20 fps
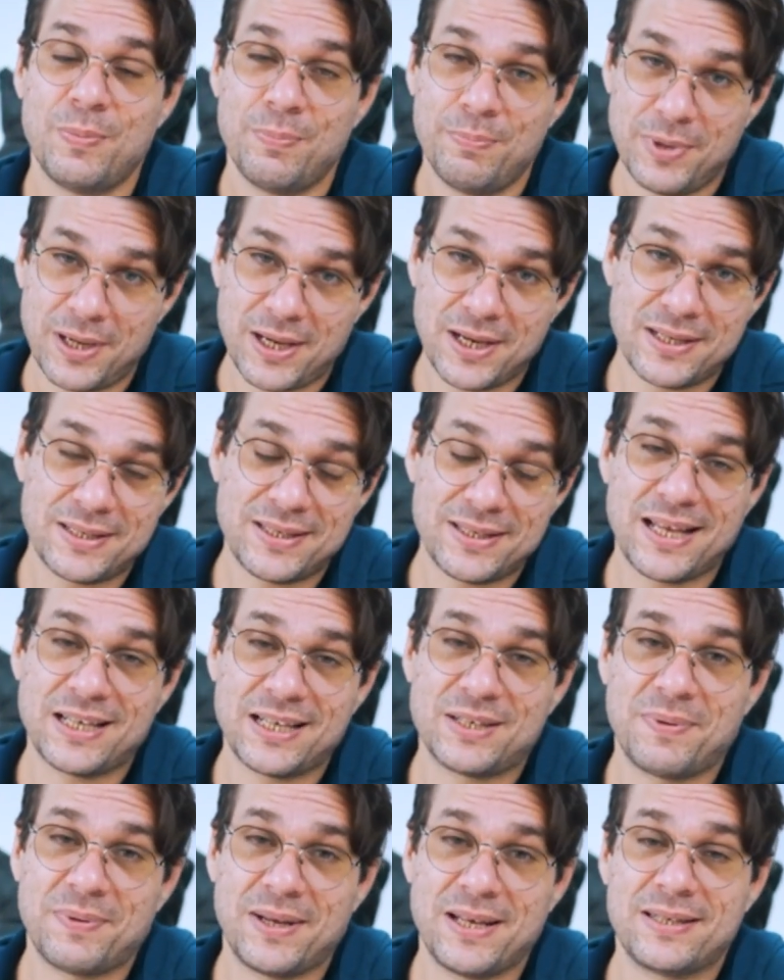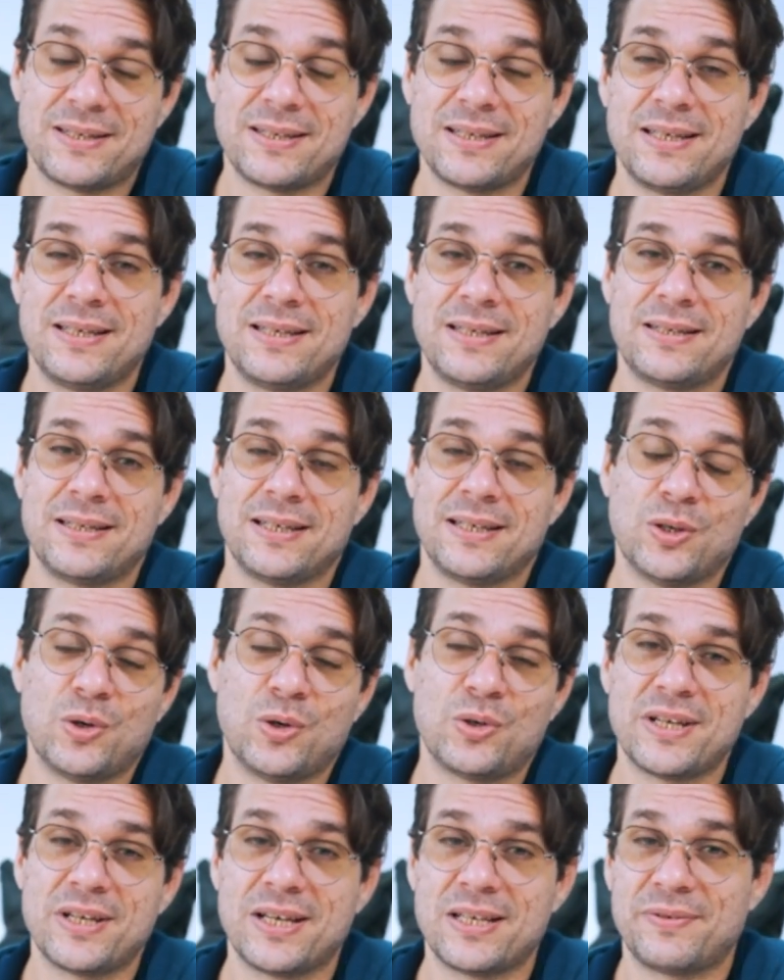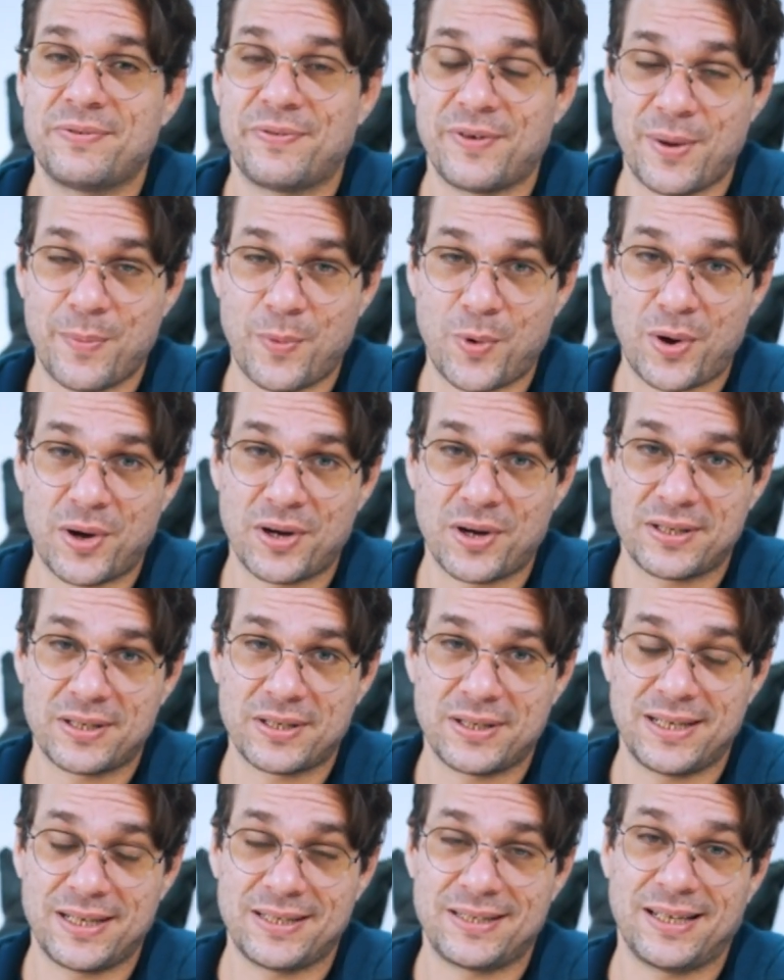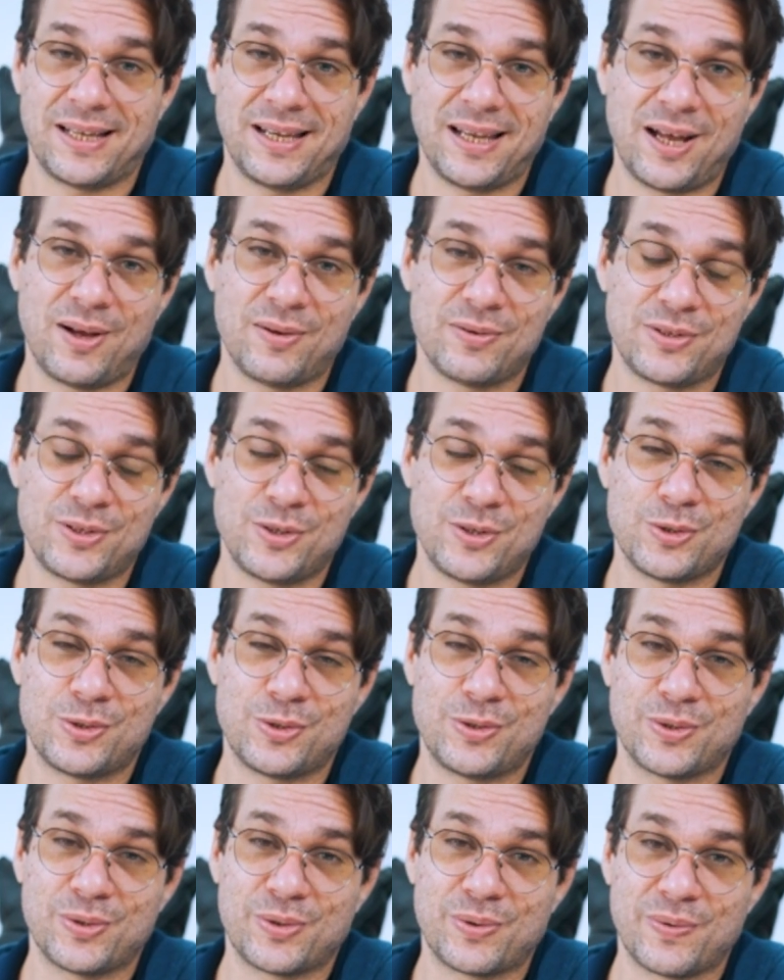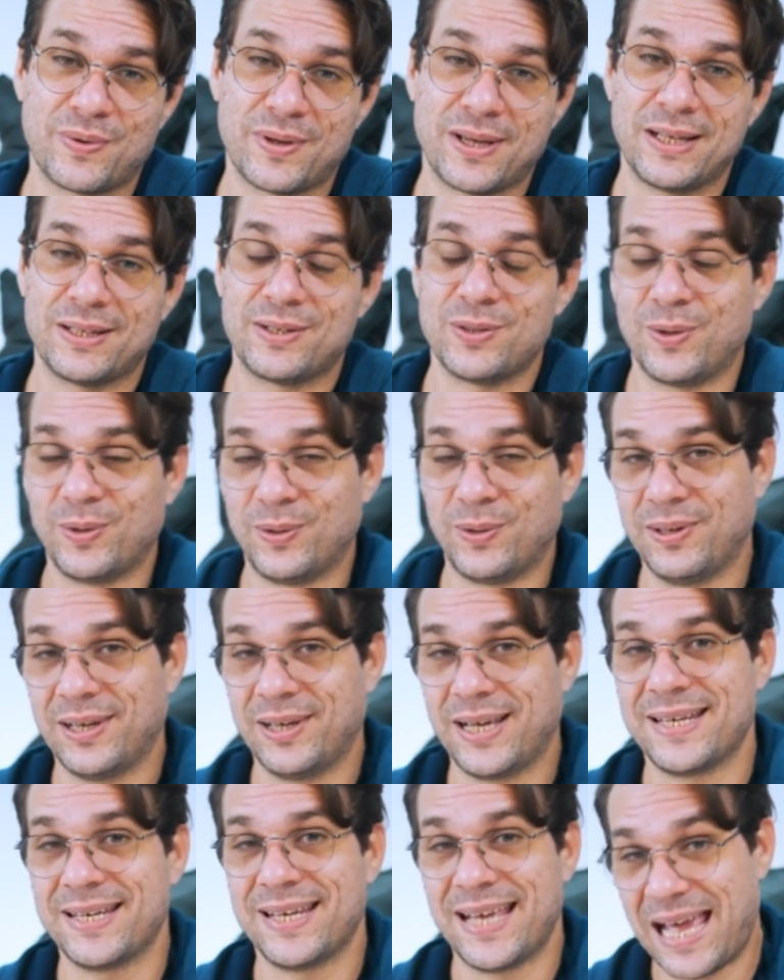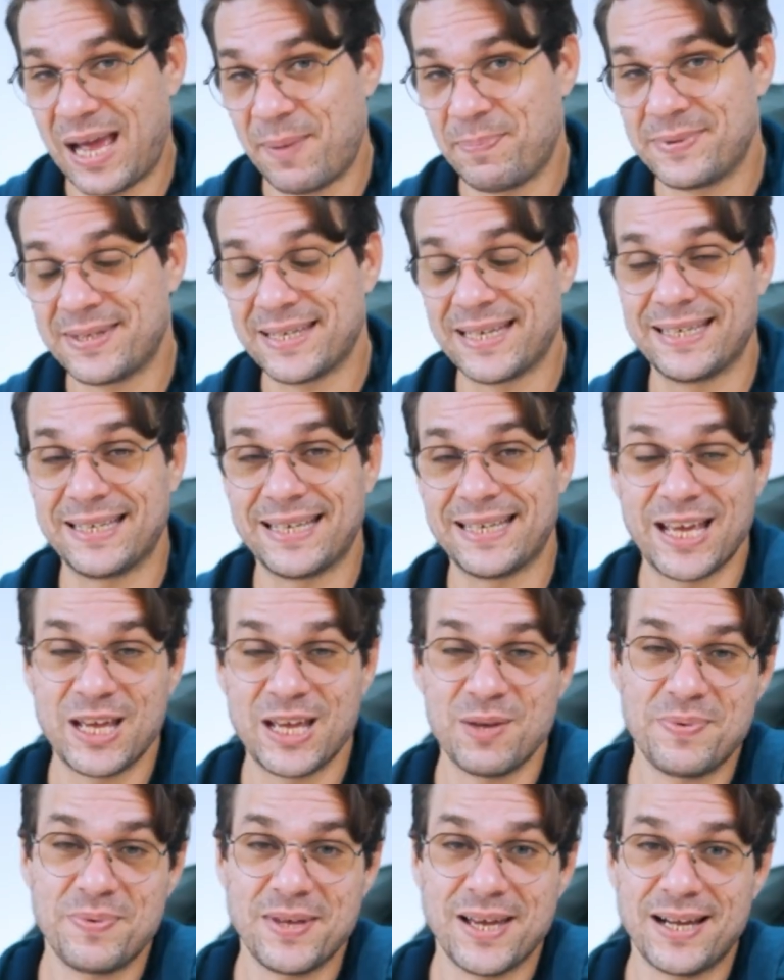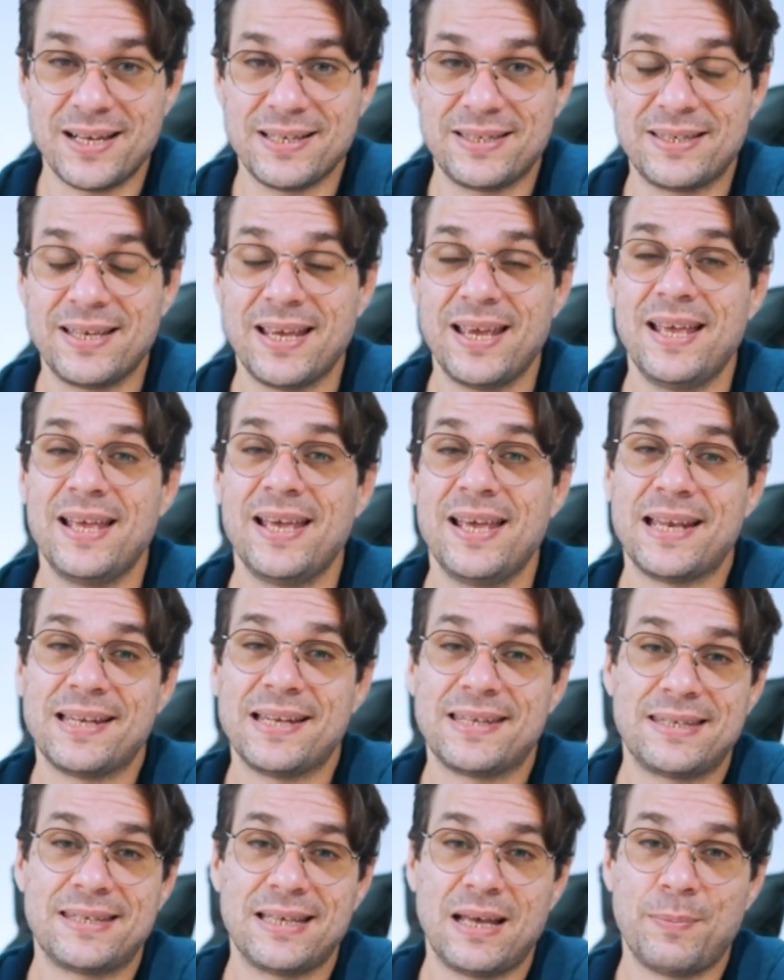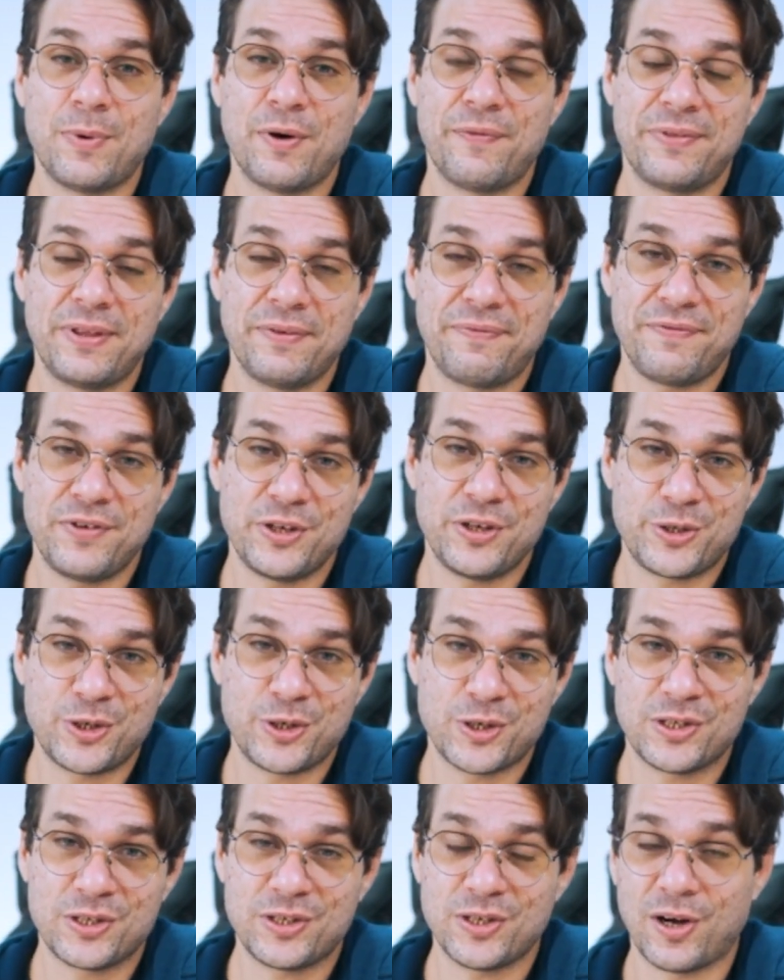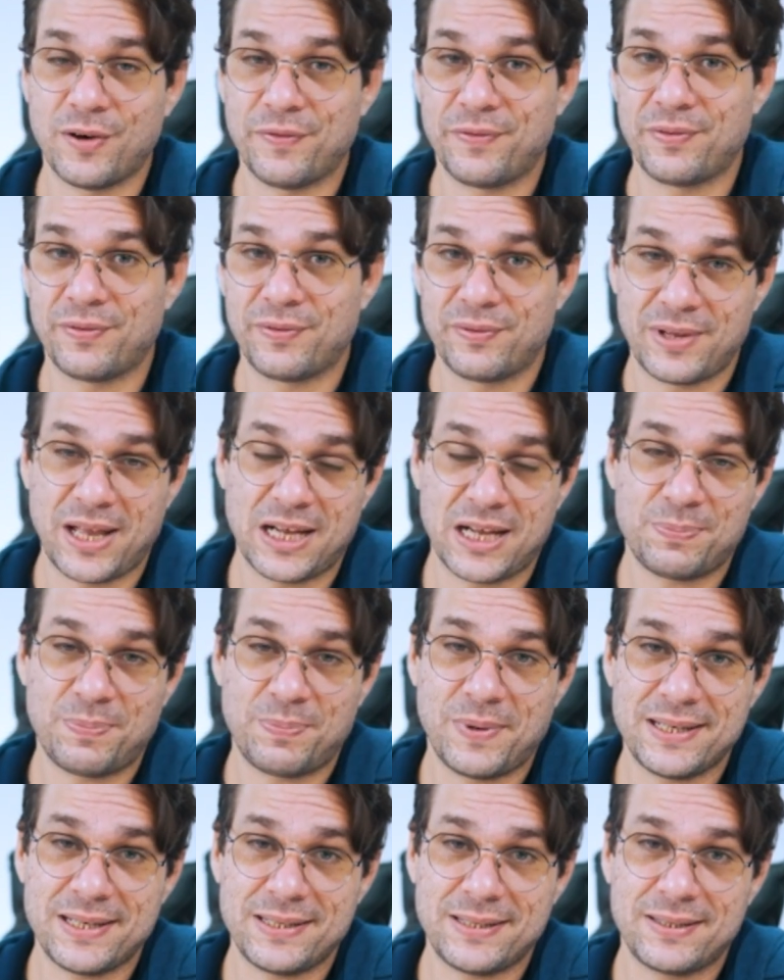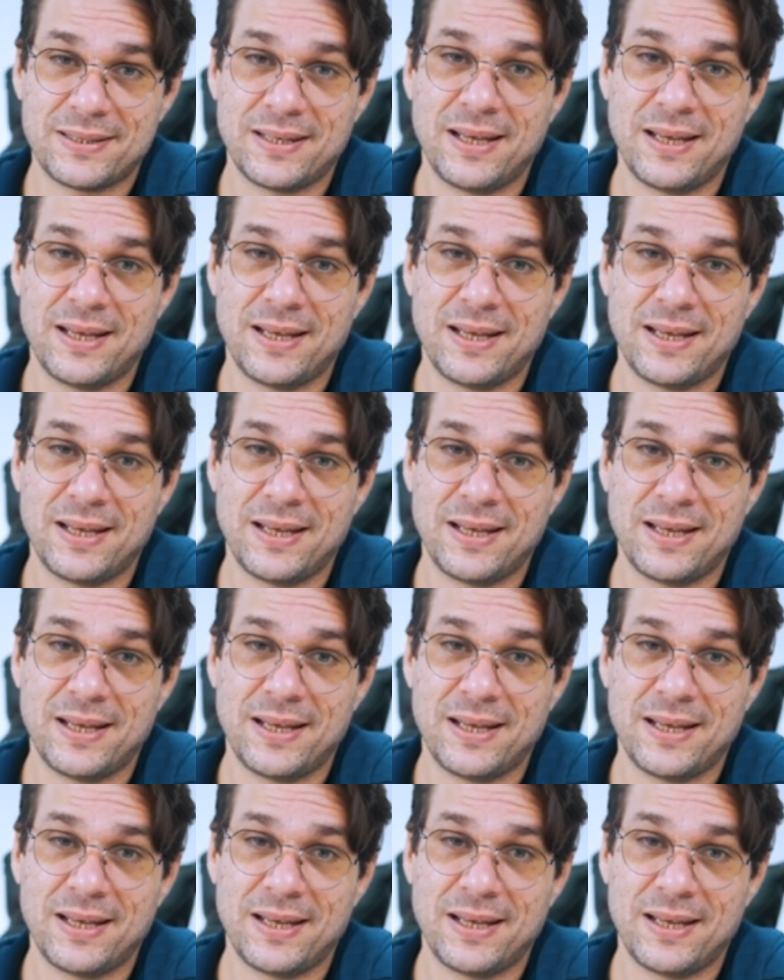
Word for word: because Express is a Node.js framework that allows you to create online apps and APIs, and some of the features of Express